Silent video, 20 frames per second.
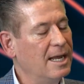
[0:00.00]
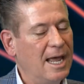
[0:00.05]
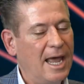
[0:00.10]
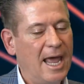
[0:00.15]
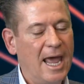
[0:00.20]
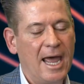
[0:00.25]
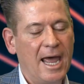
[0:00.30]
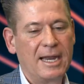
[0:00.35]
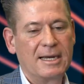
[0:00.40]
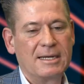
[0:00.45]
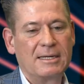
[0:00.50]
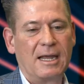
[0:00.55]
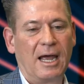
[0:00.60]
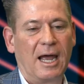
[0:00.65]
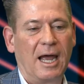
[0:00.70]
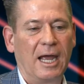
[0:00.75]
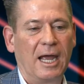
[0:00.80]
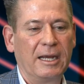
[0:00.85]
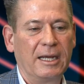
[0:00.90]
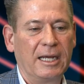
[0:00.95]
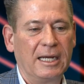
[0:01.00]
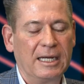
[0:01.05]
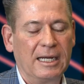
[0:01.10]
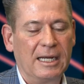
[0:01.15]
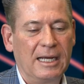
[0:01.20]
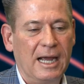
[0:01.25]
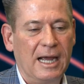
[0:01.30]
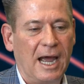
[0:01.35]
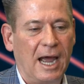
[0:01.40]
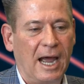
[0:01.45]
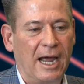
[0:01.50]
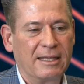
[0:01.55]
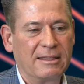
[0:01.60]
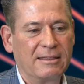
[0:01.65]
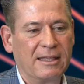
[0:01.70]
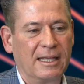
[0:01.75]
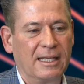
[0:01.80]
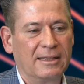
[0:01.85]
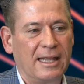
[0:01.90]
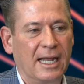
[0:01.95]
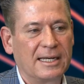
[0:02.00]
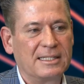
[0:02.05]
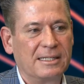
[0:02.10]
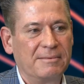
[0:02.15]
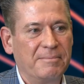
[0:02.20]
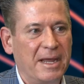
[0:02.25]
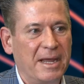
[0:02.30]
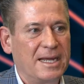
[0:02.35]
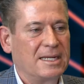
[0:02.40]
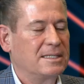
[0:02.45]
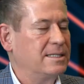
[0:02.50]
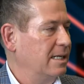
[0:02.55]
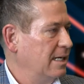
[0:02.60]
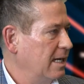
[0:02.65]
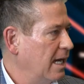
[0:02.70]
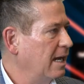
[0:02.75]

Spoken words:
And I think that's amazing.